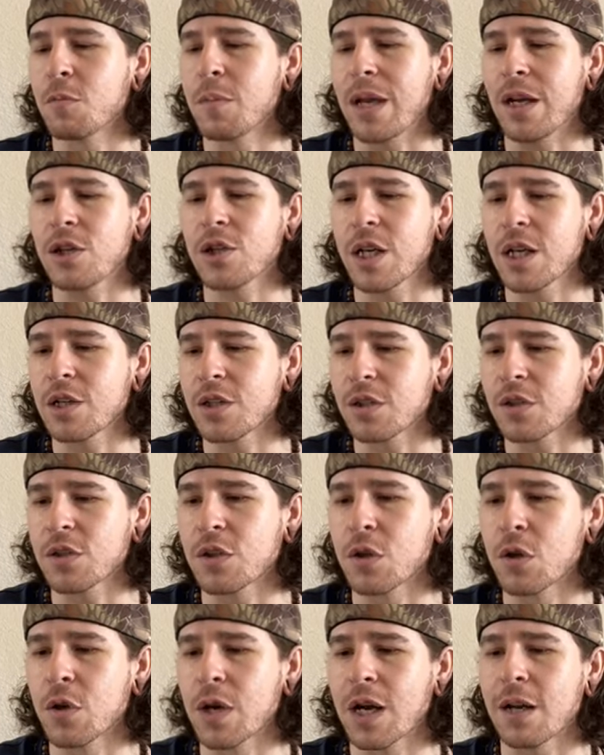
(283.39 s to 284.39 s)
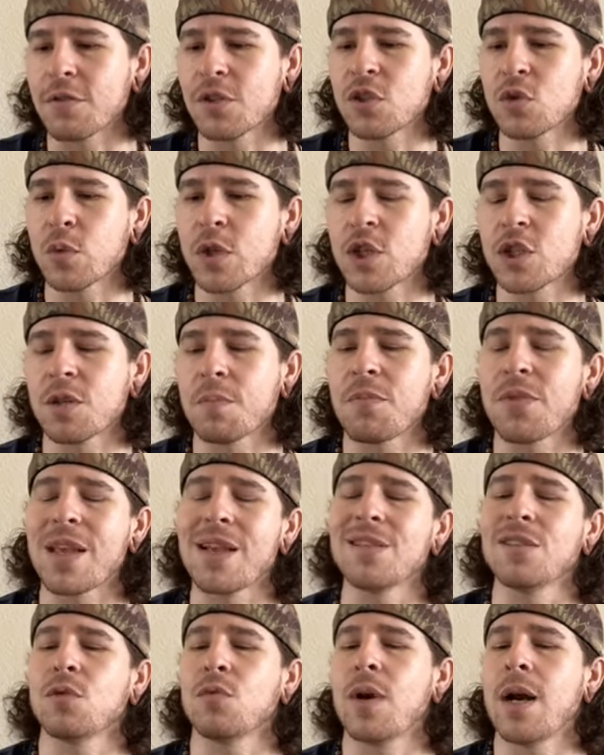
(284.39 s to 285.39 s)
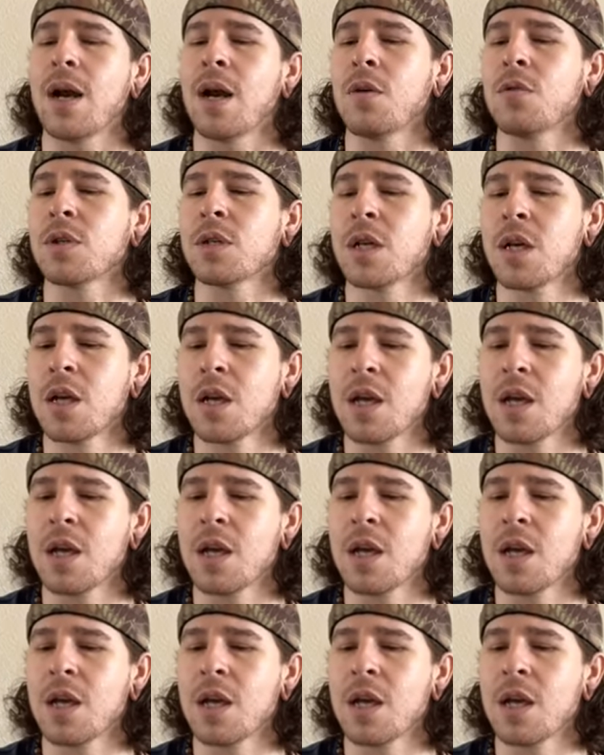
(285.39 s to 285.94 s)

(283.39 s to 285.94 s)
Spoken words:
make changes to, kind of switch some things around.